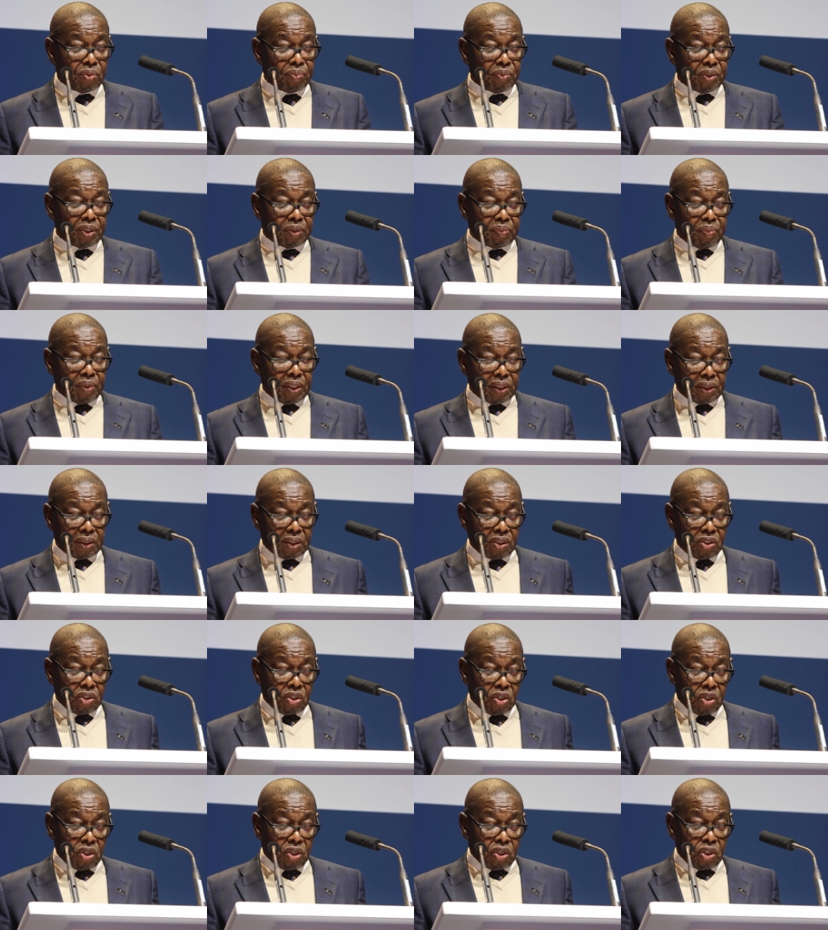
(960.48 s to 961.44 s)
commitment
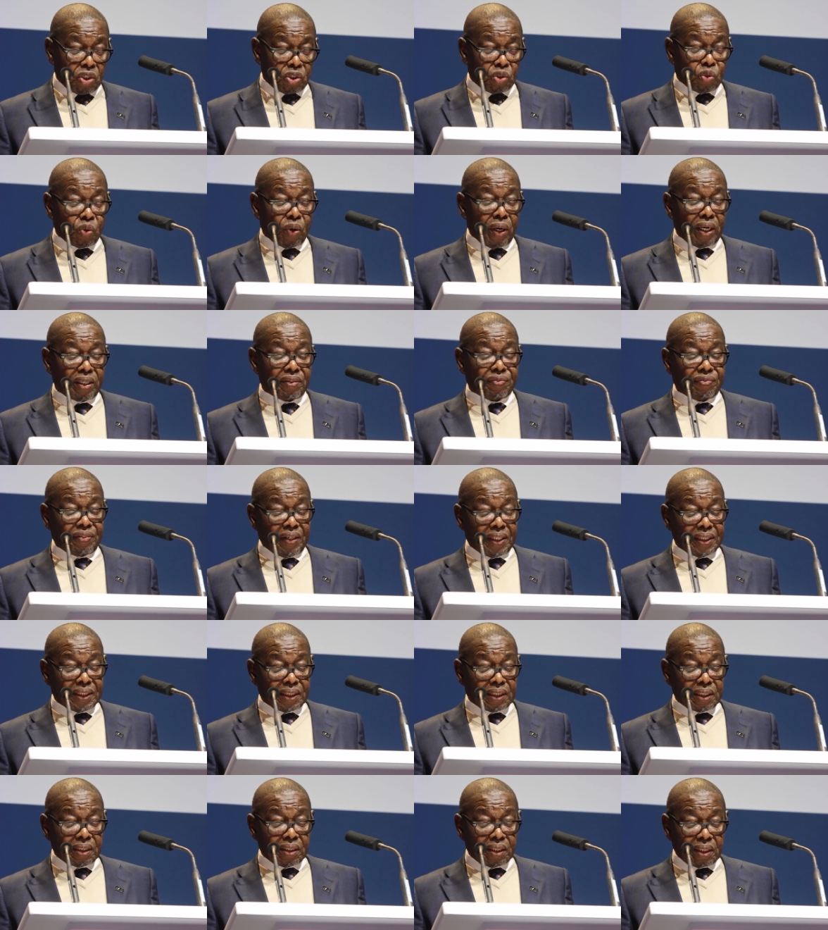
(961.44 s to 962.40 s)
to
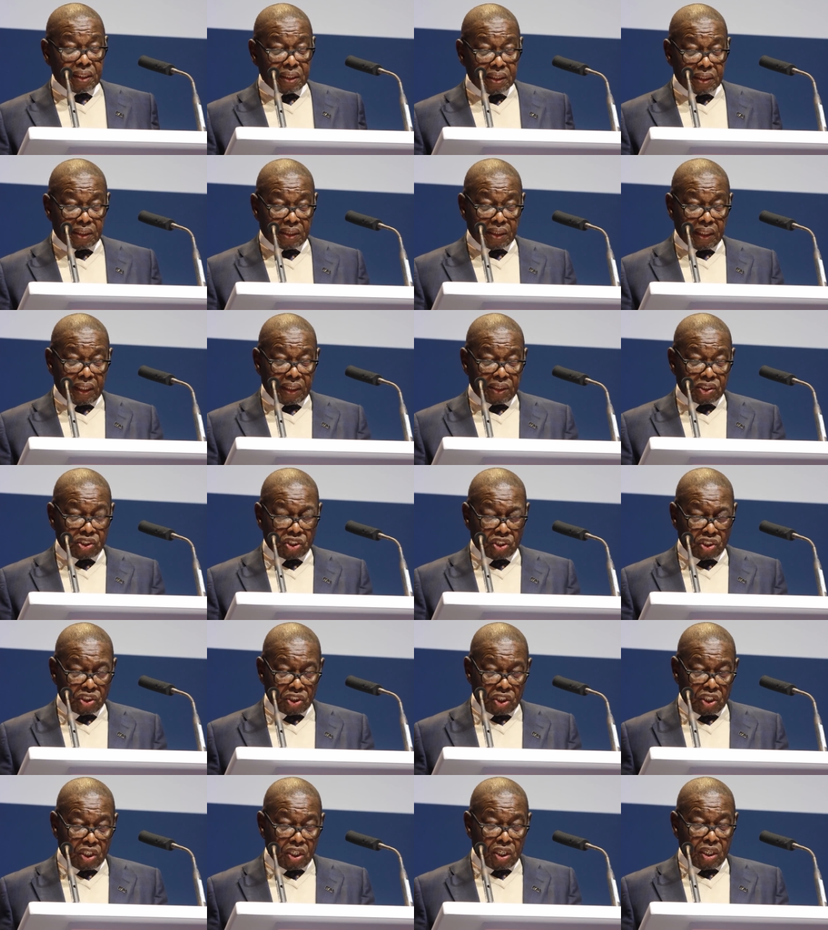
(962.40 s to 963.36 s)
advancing
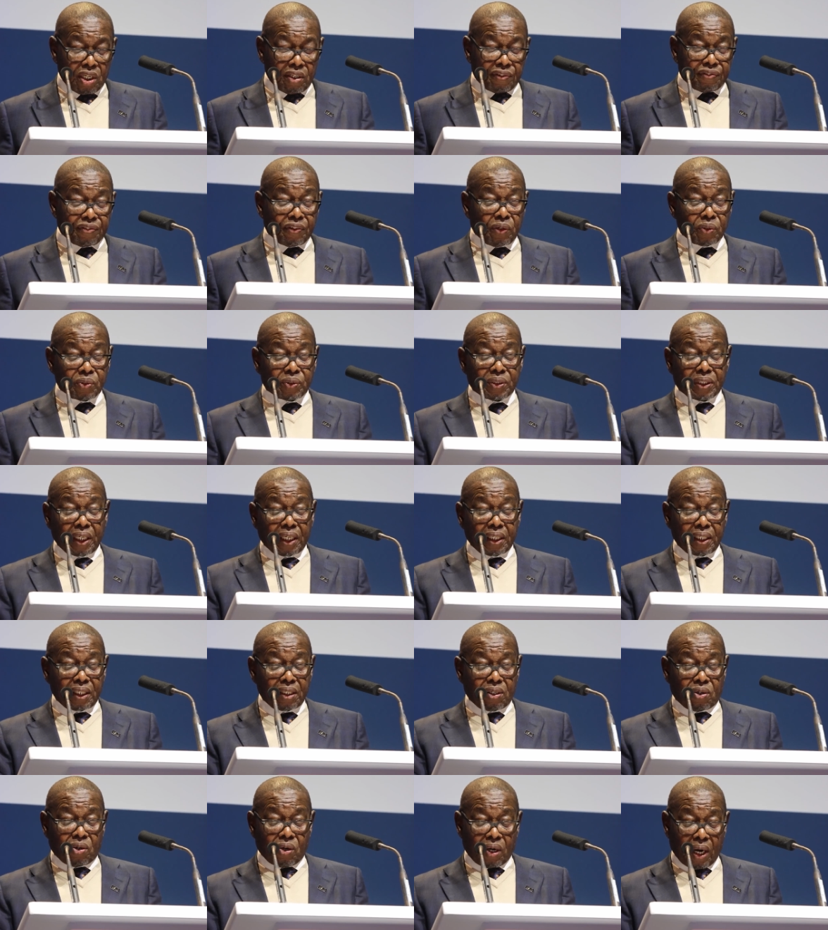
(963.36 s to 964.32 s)
research,
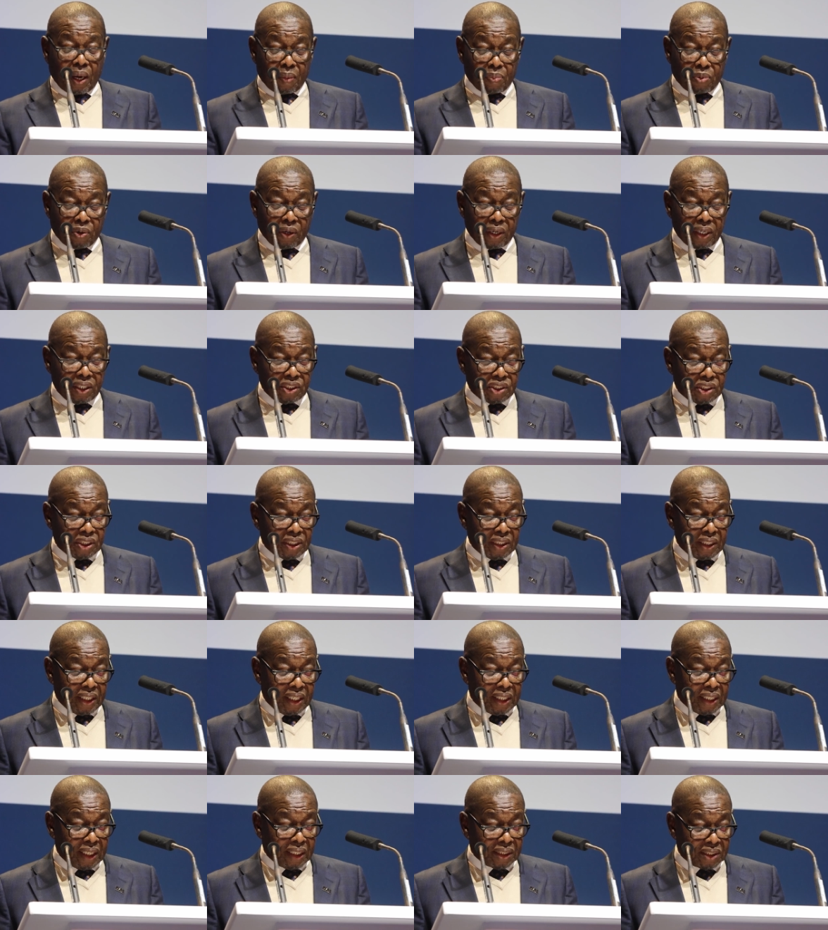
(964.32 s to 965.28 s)
fostering
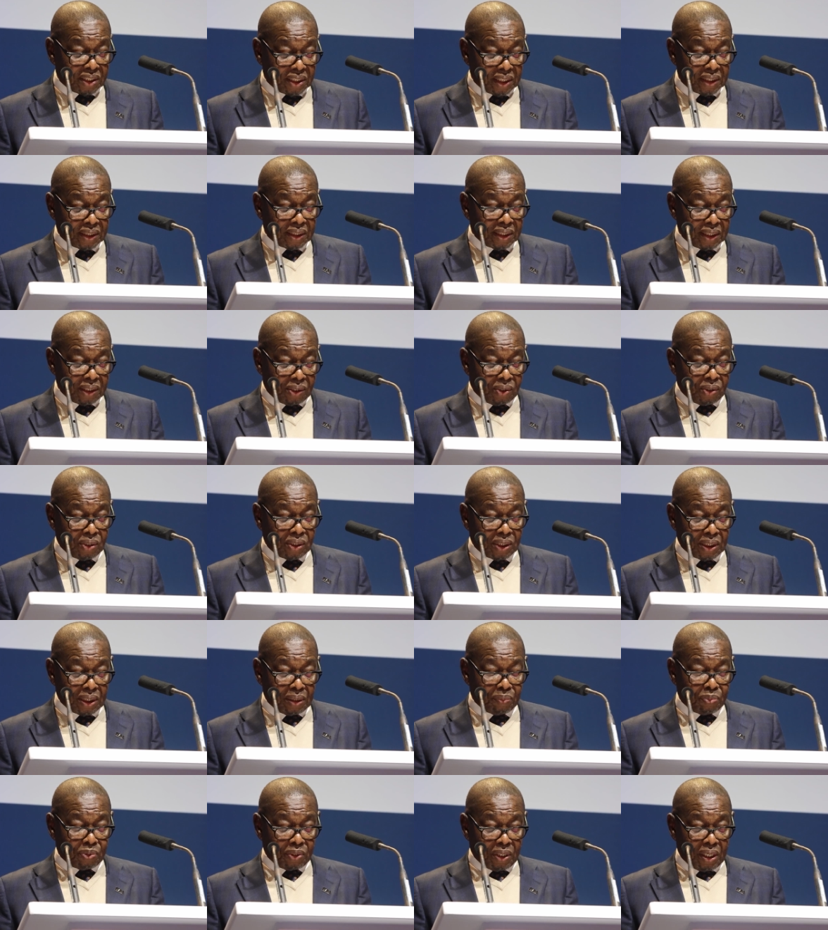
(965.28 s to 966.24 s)
collaboration, and addressing
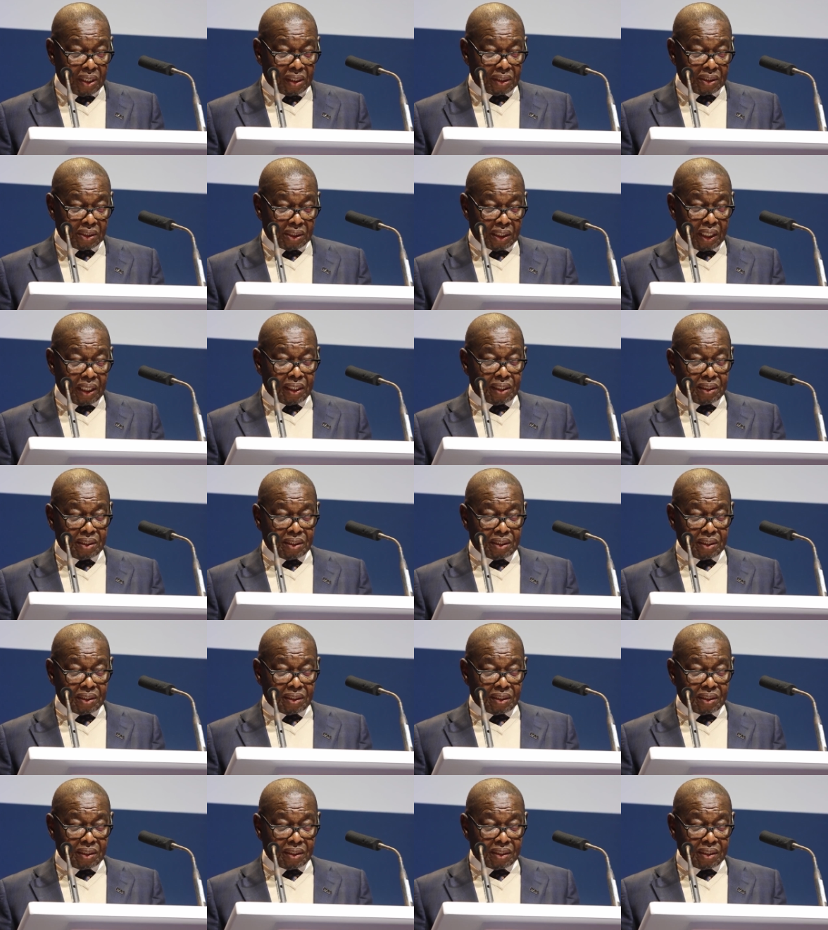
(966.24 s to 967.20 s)
contemporary
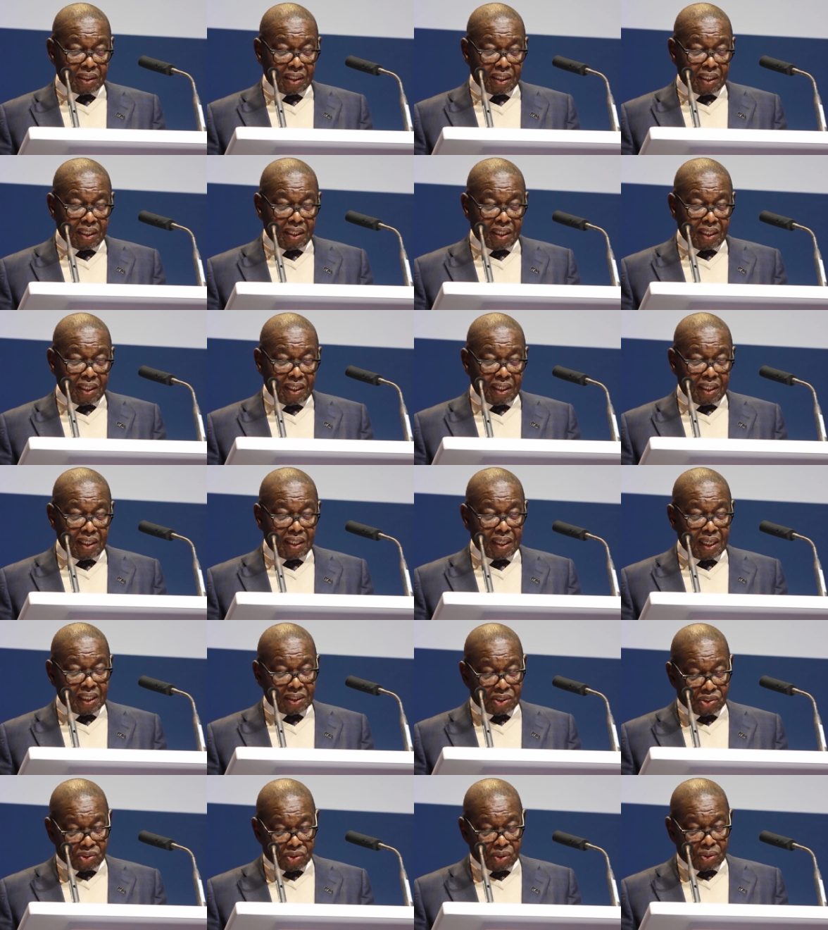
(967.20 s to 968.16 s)
challenges in
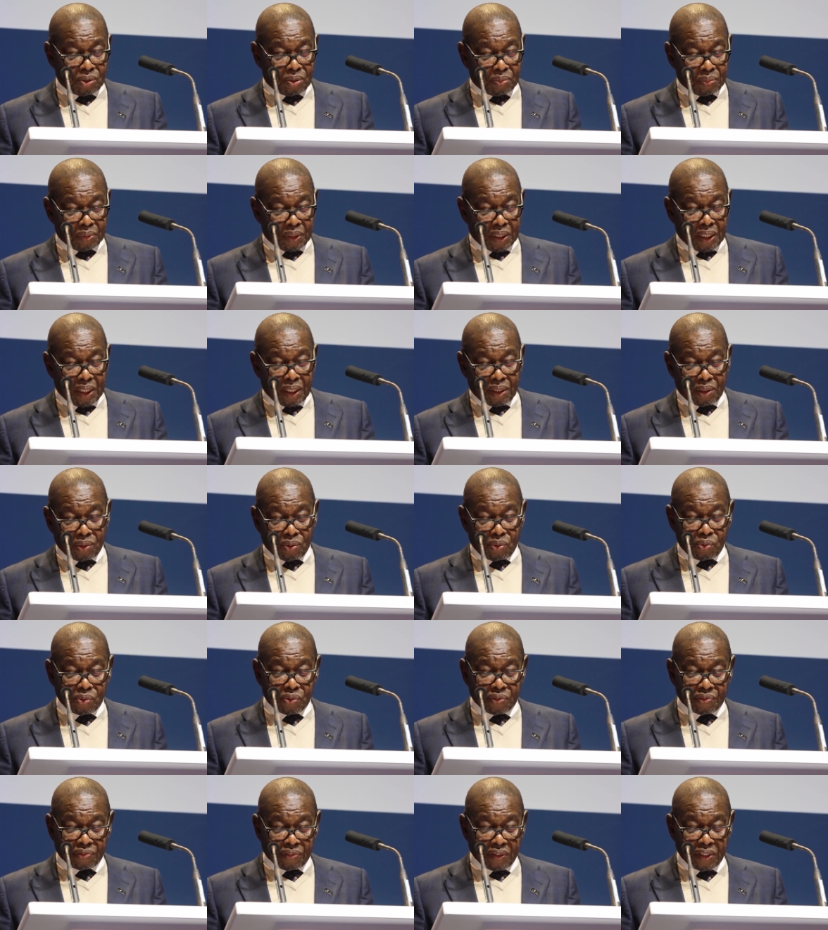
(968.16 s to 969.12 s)
astronomy and
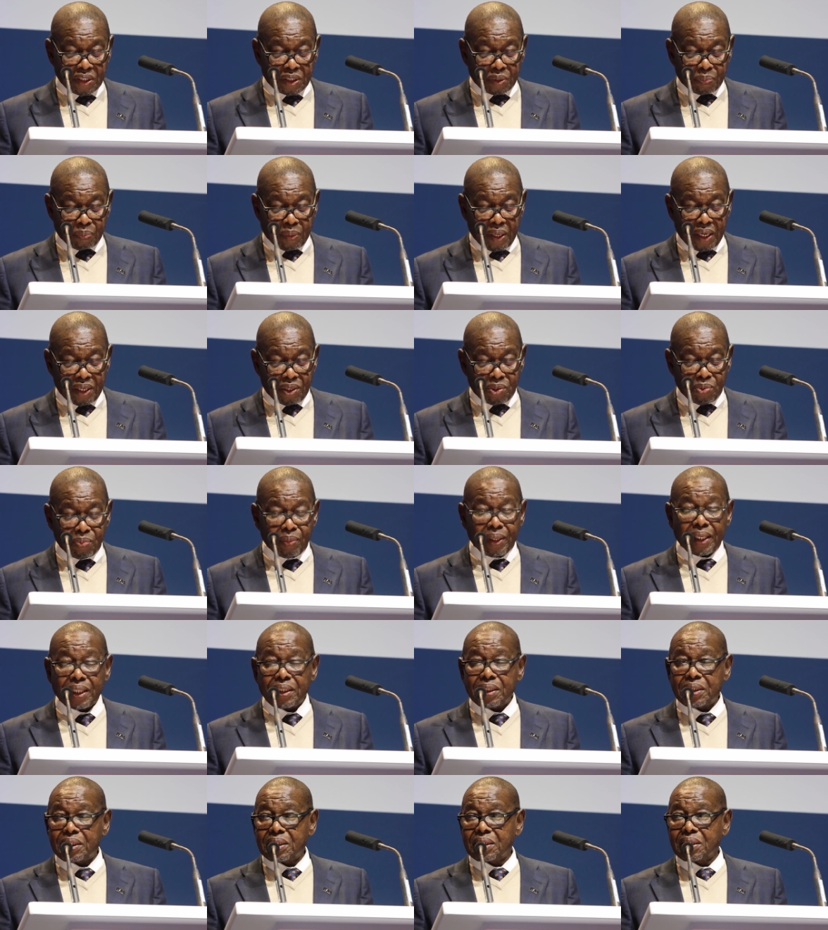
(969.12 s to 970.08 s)
those faced by
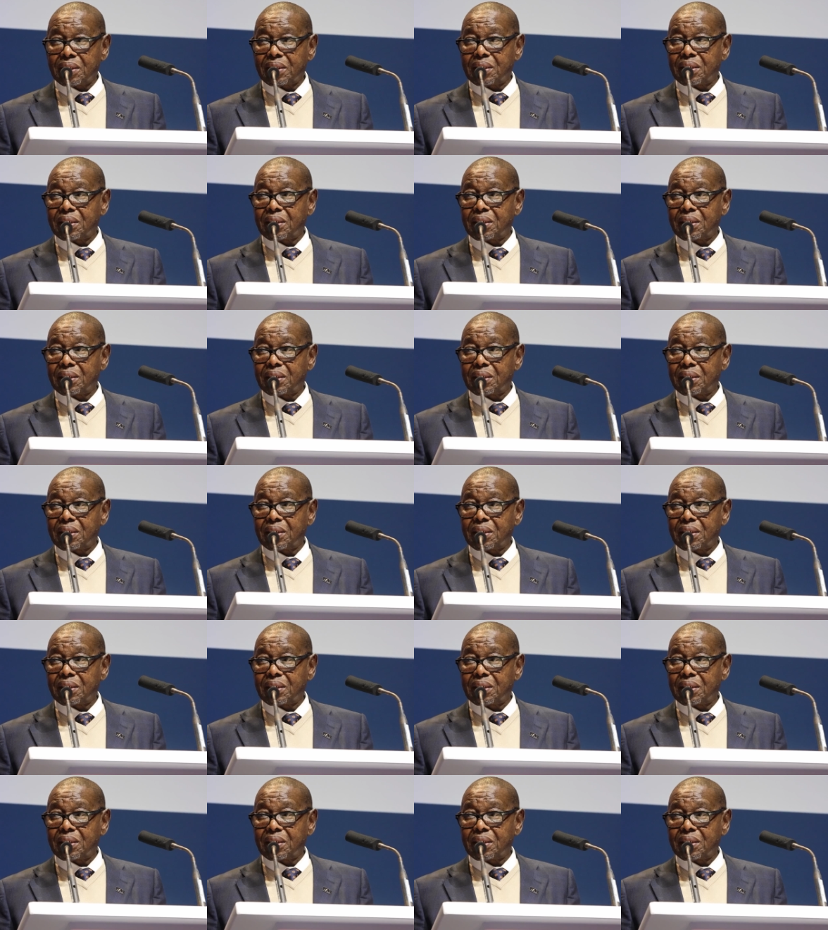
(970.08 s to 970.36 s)
humanity.